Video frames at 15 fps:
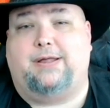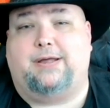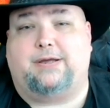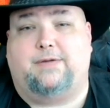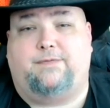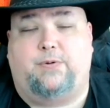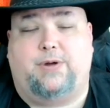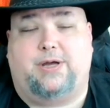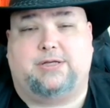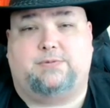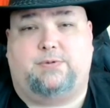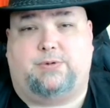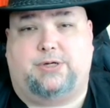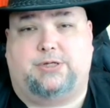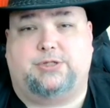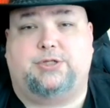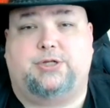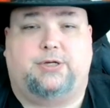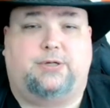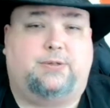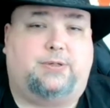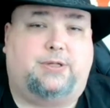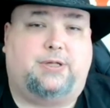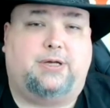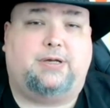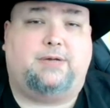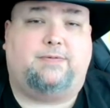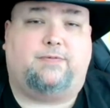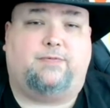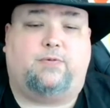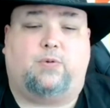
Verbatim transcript: Like, if you asked me what I was genuinely thankful